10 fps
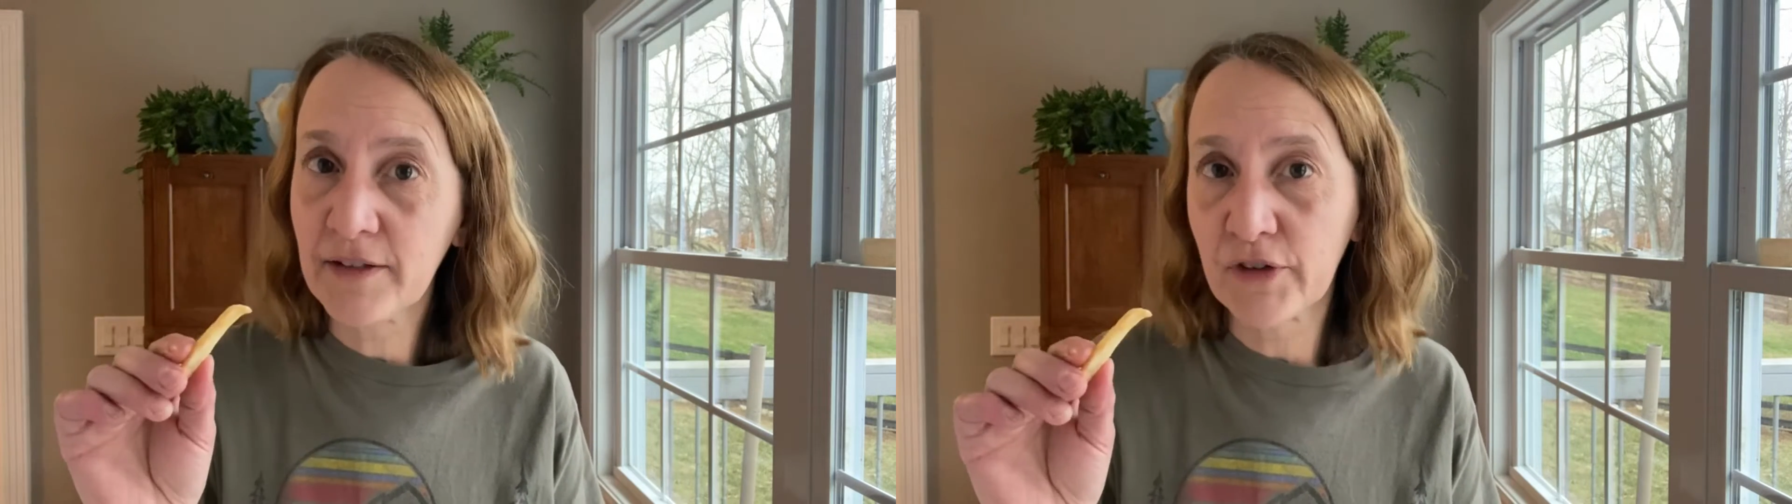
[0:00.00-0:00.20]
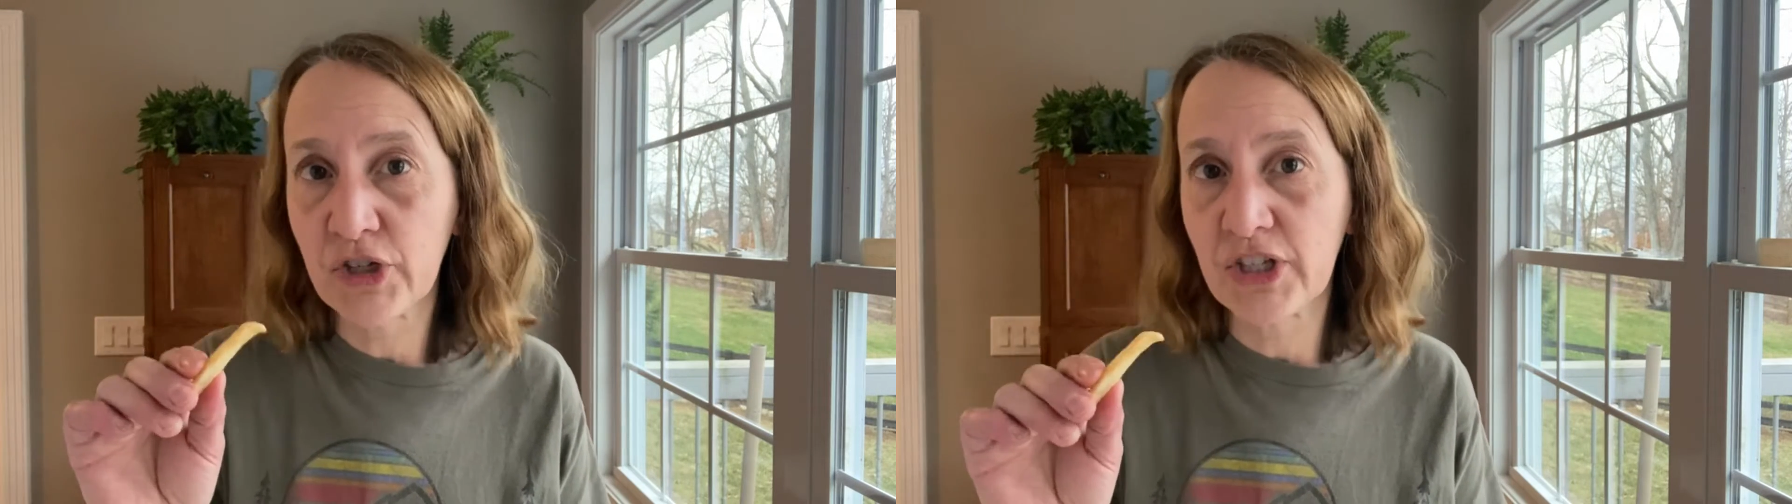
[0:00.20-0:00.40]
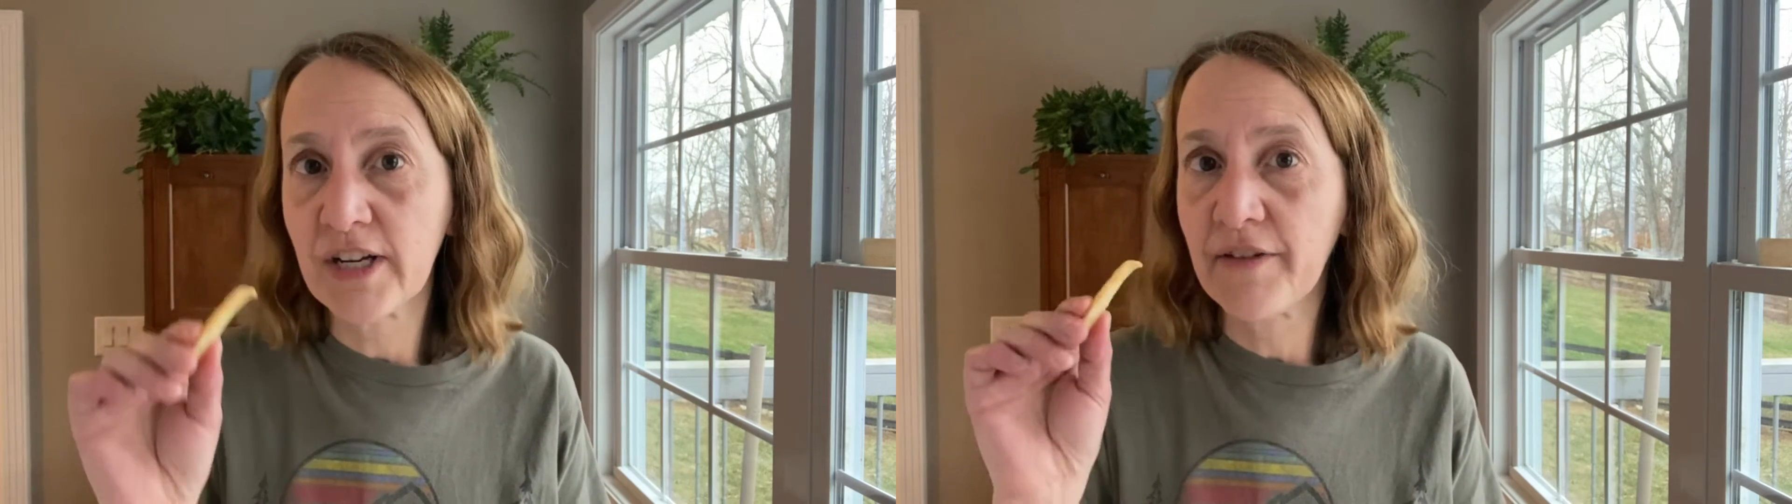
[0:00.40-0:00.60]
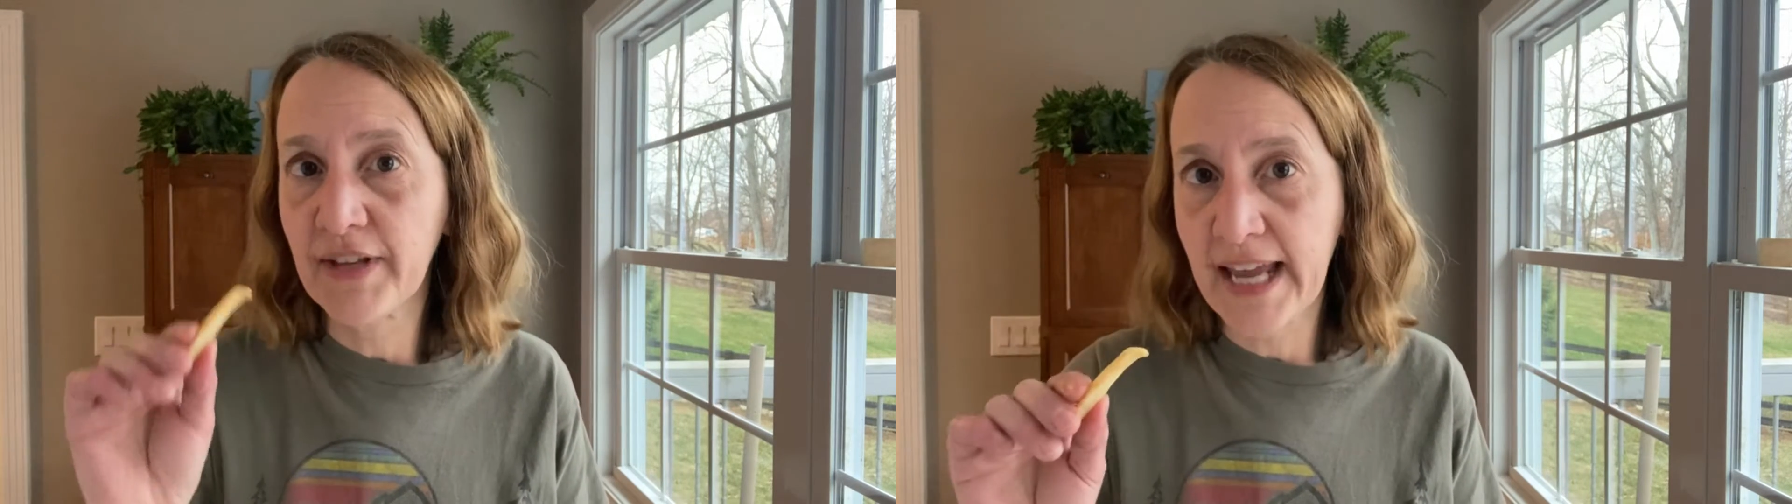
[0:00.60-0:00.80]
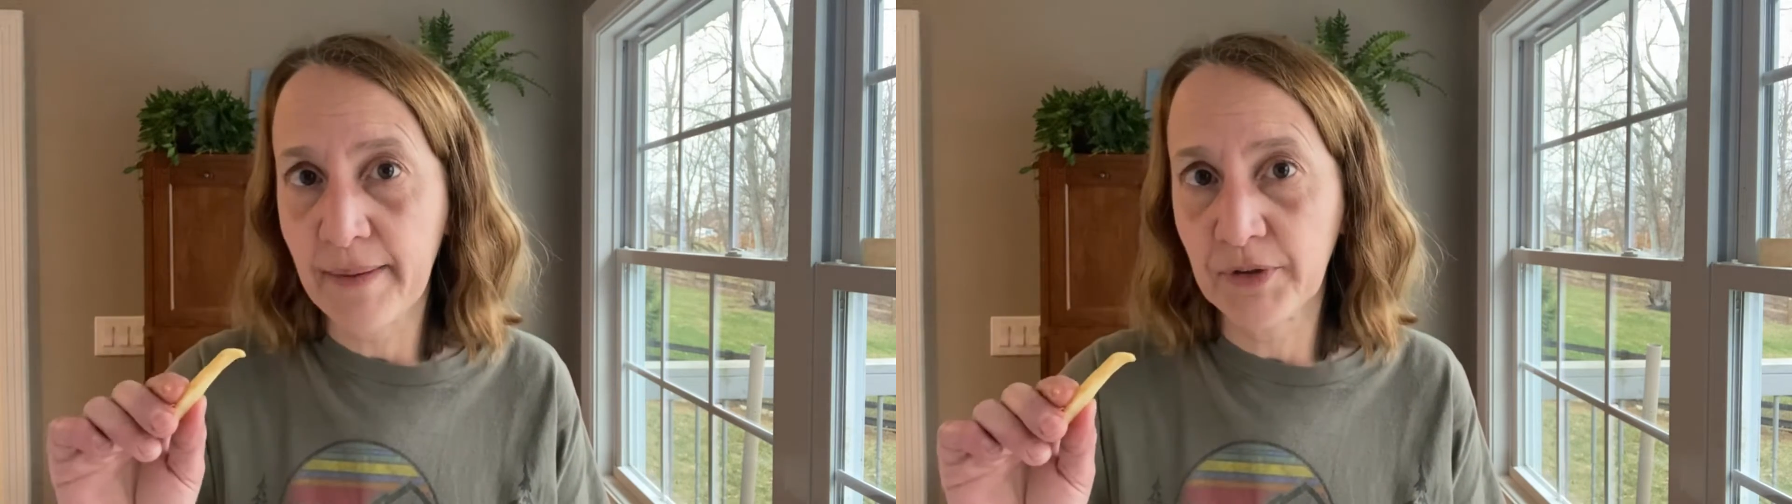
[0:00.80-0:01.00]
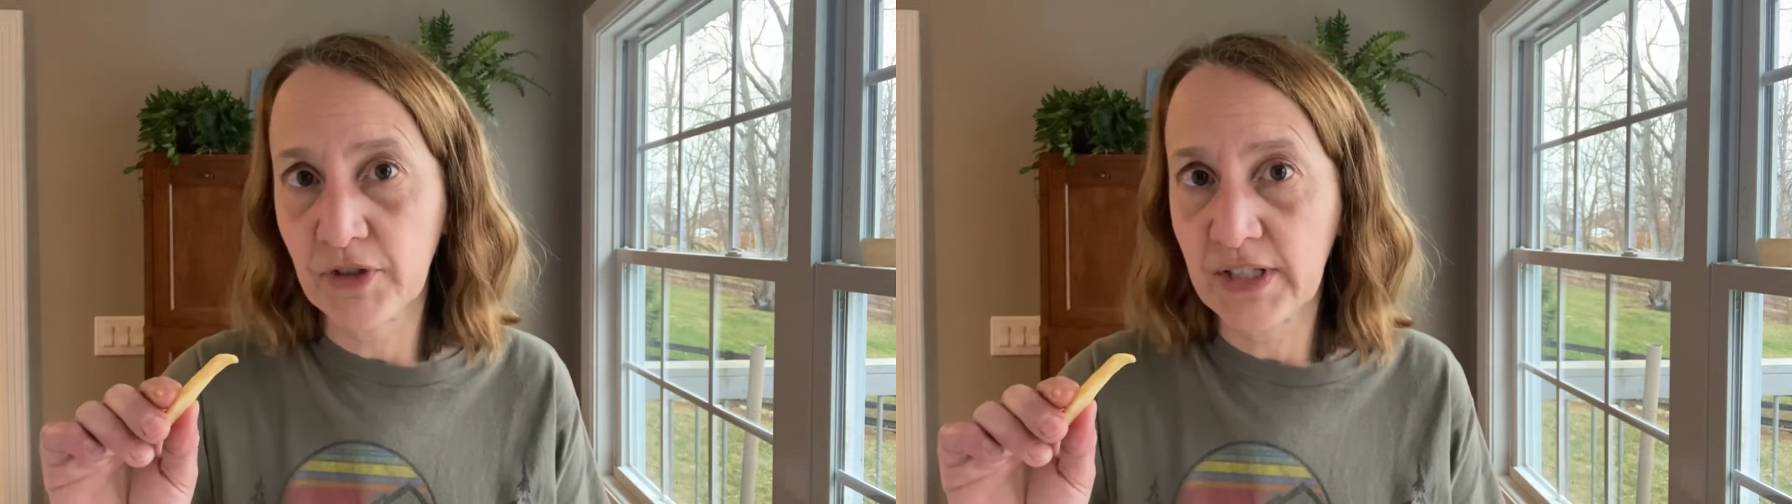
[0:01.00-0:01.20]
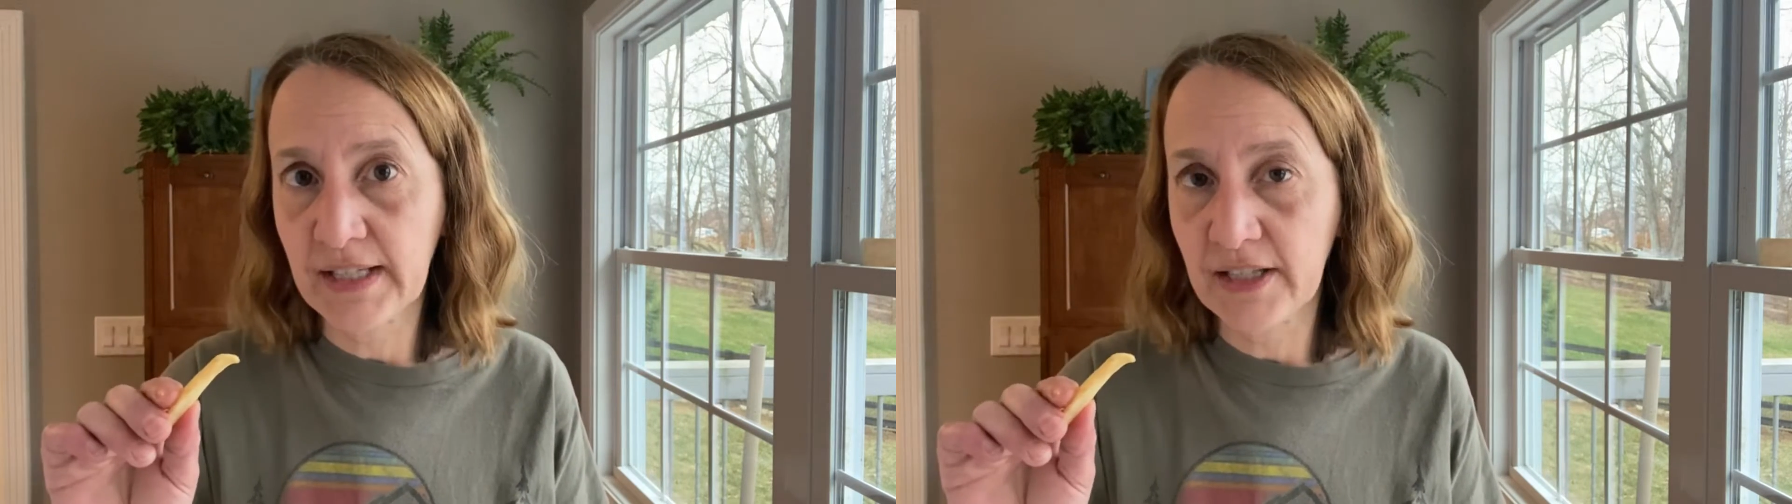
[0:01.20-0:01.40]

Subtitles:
version of the Capital City